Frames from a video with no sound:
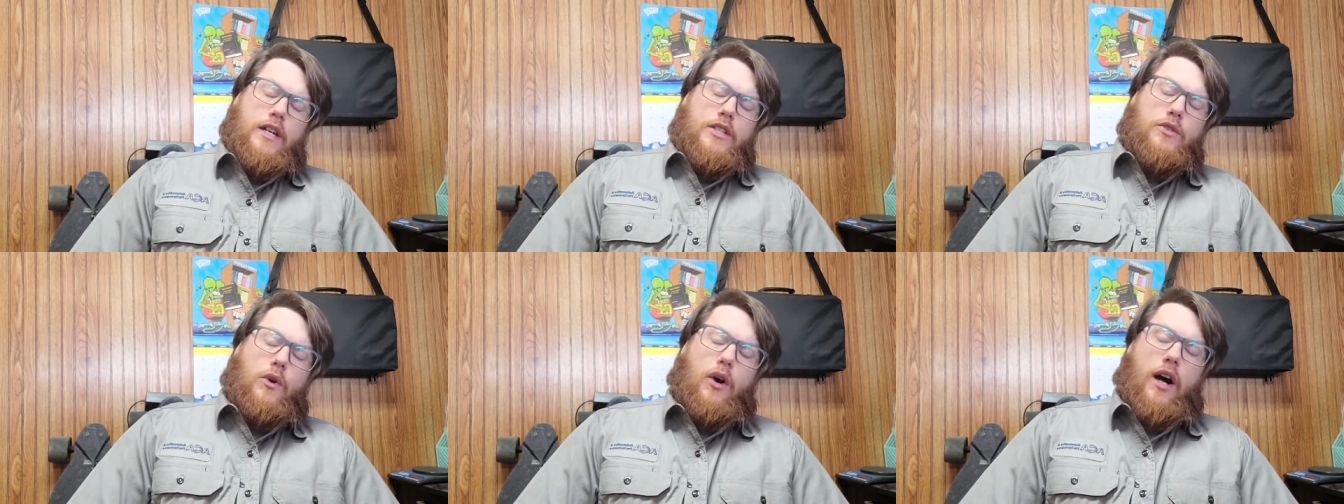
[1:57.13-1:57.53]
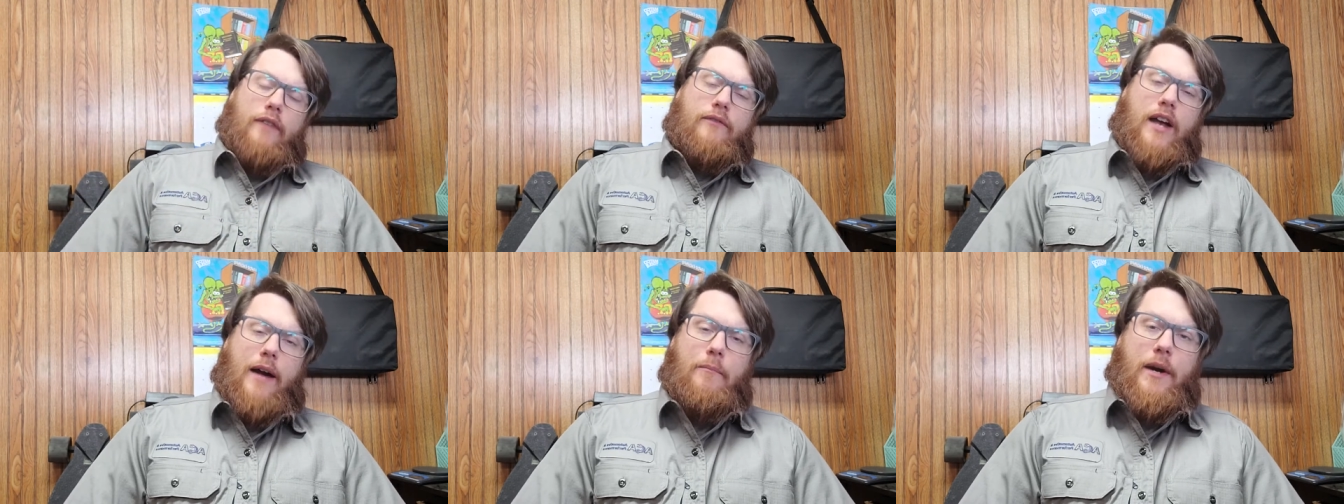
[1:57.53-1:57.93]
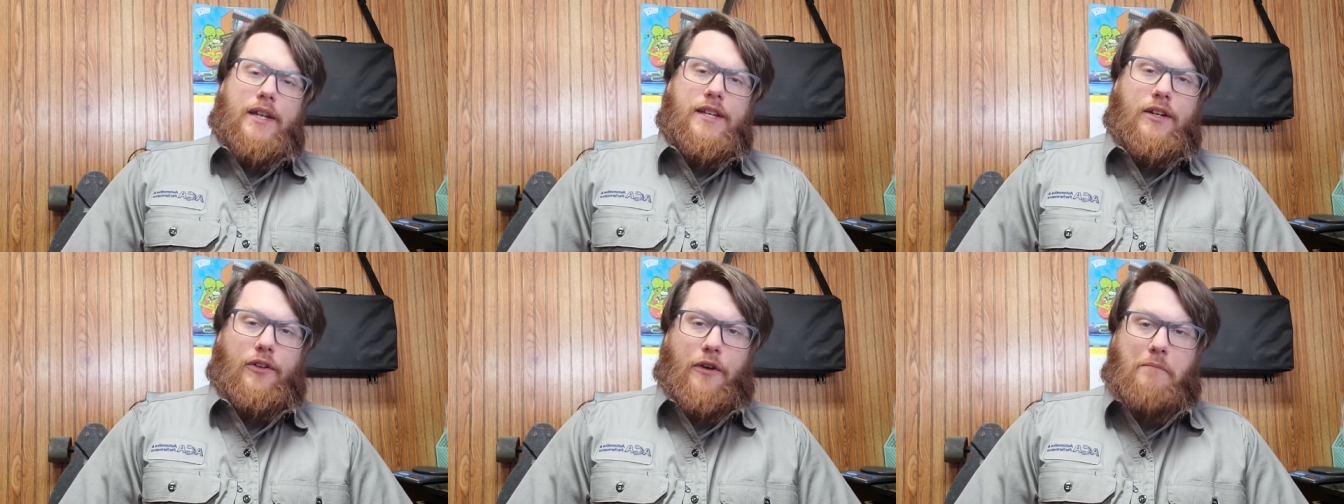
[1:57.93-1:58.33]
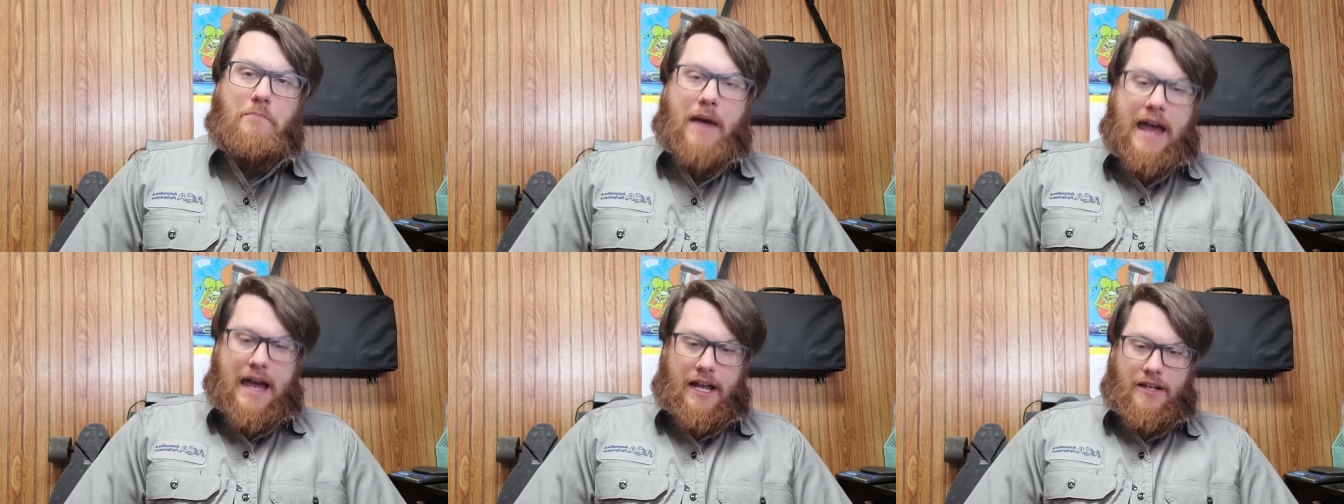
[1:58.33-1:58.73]
So I've got my dealer
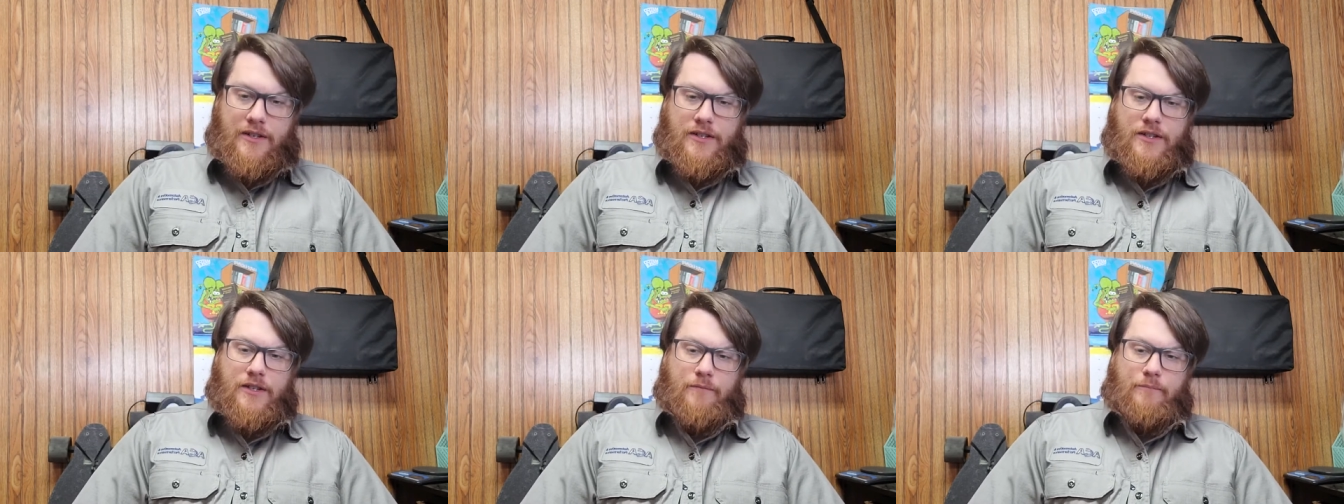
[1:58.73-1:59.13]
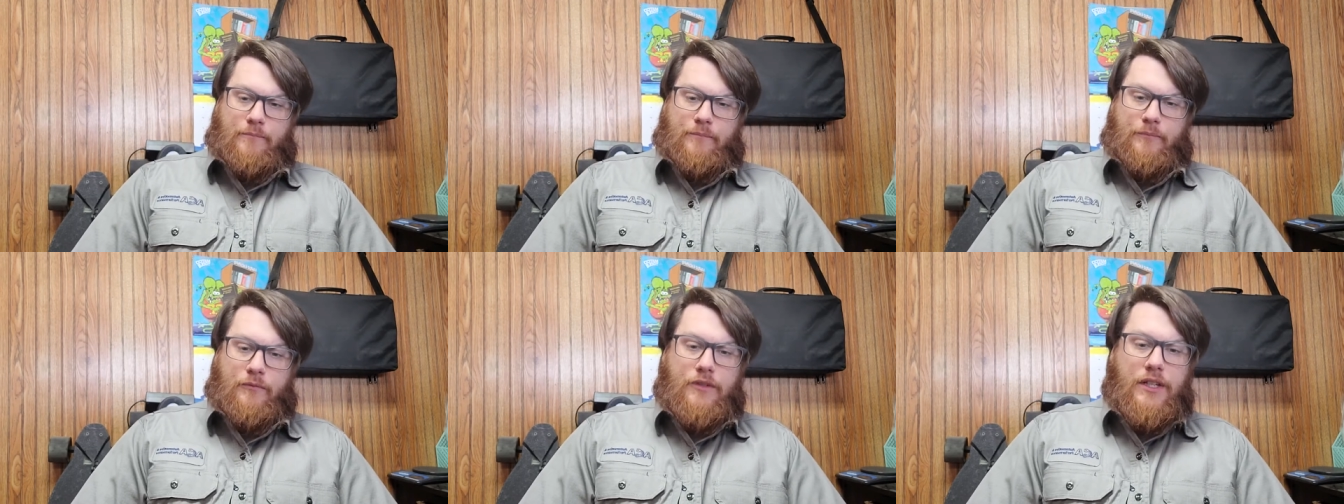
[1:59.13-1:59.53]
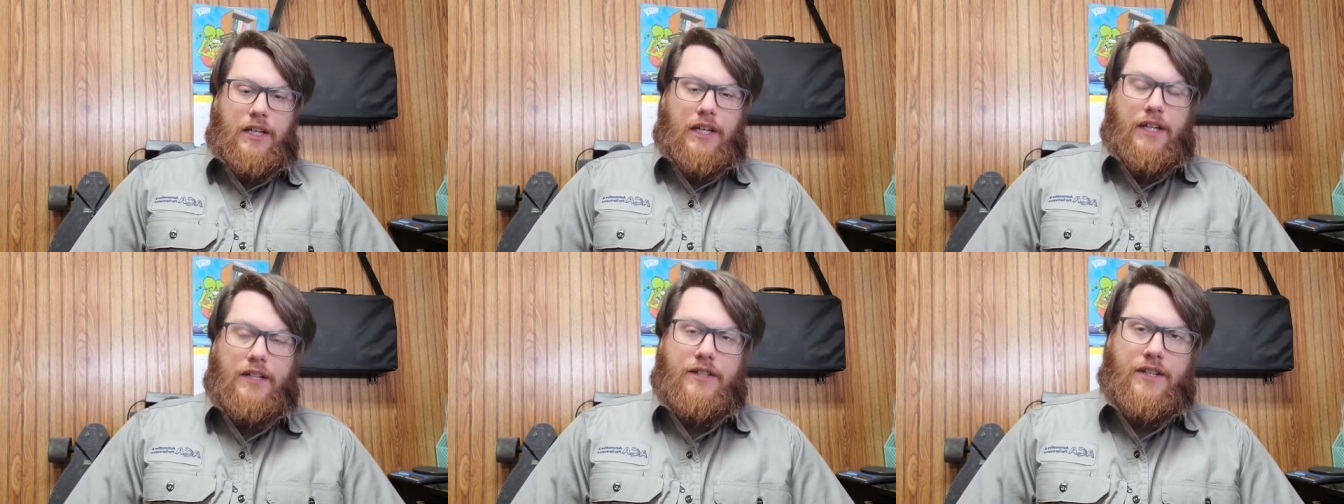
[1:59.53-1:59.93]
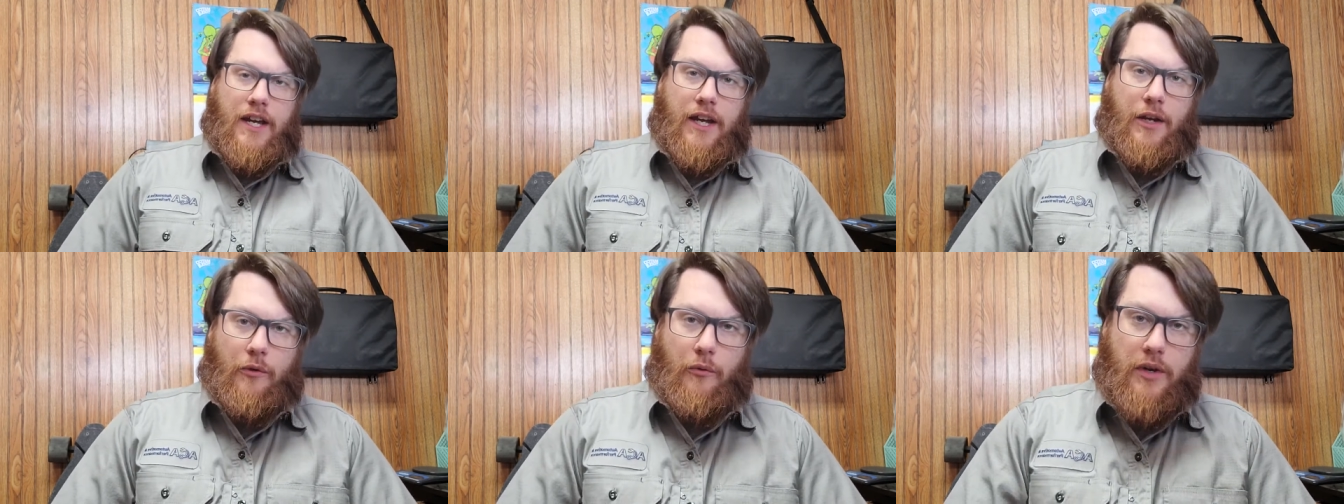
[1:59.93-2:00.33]
Max. He is
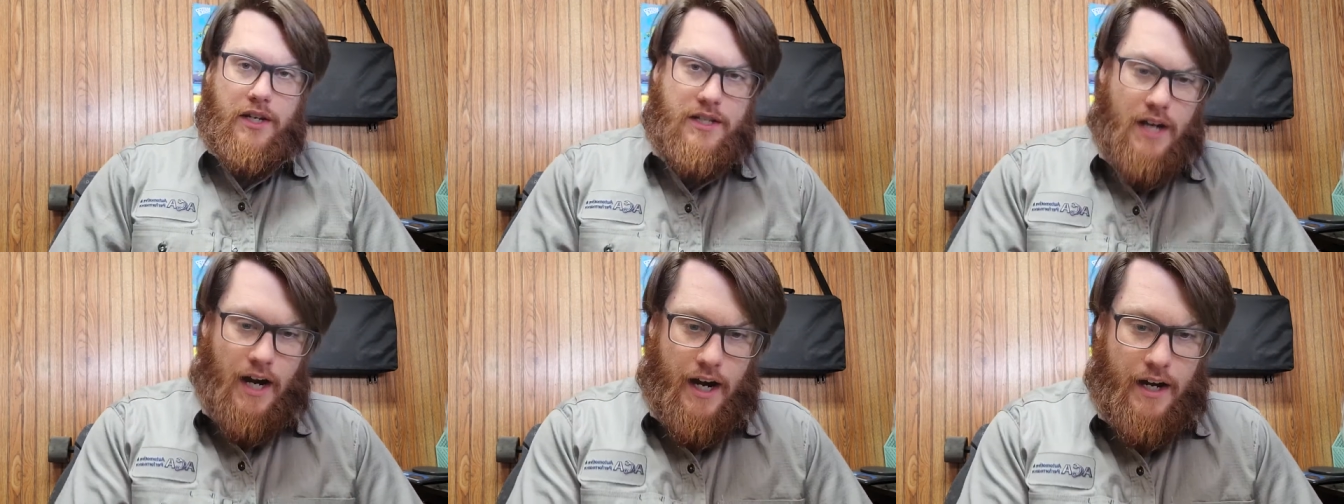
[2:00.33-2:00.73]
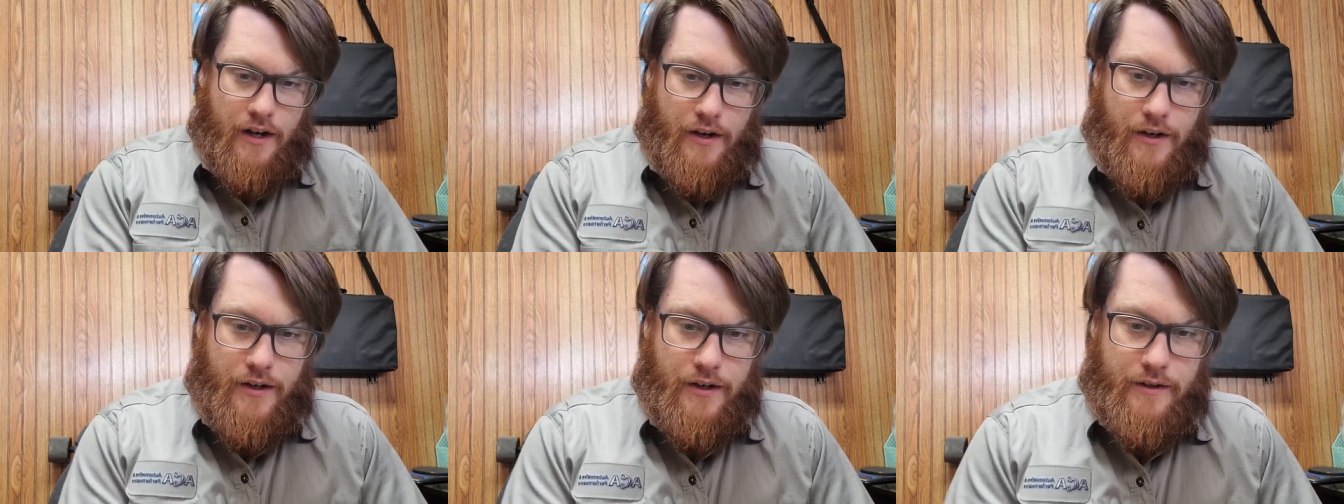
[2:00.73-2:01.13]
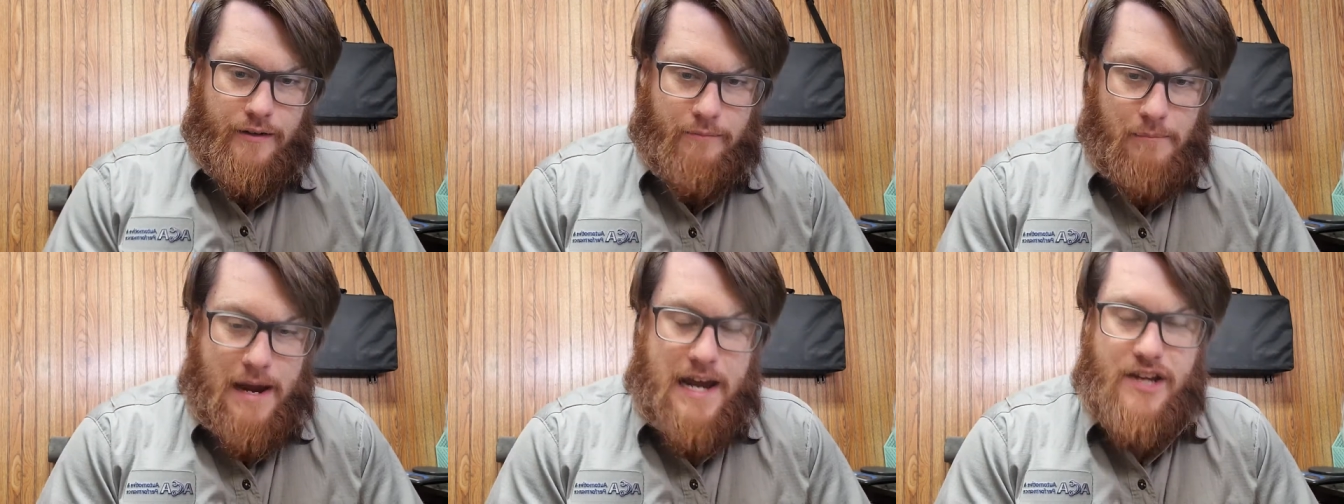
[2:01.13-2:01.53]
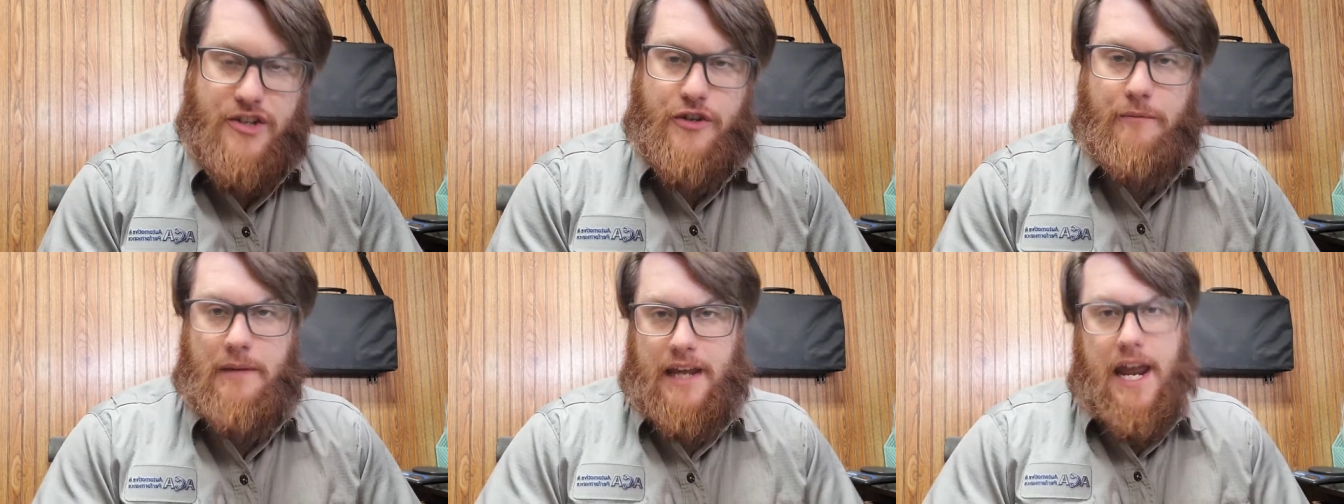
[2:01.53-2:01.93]
a retired
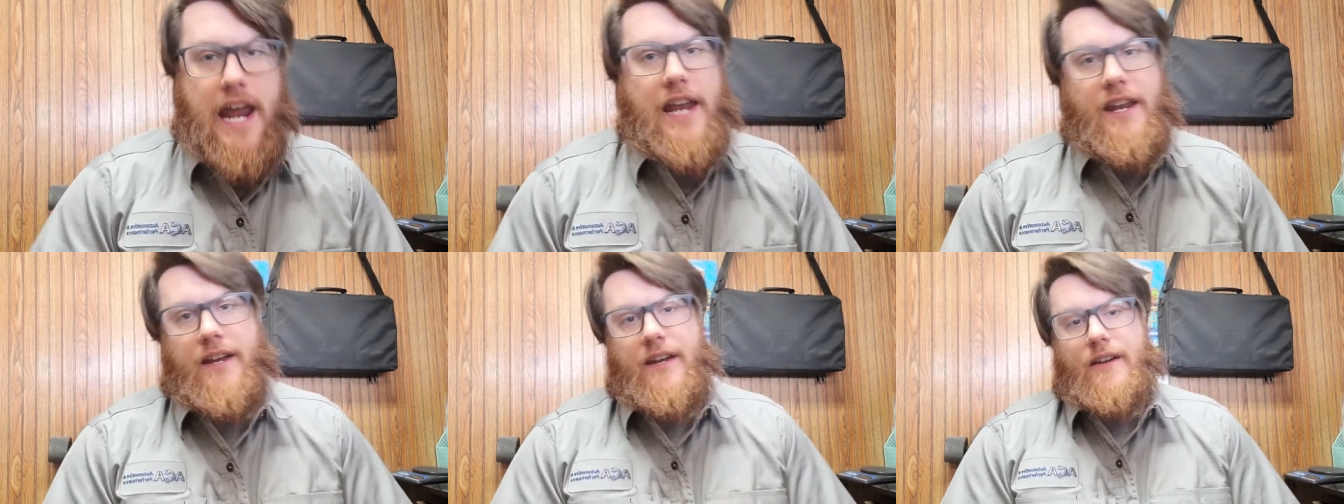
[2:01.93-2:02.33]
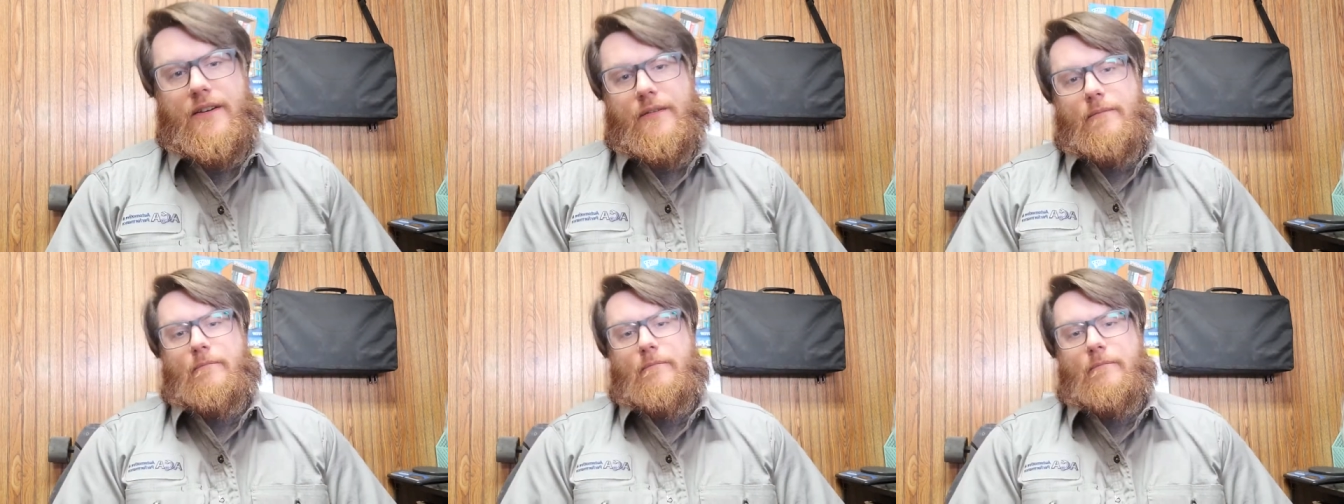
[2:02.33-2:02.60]
master mechanic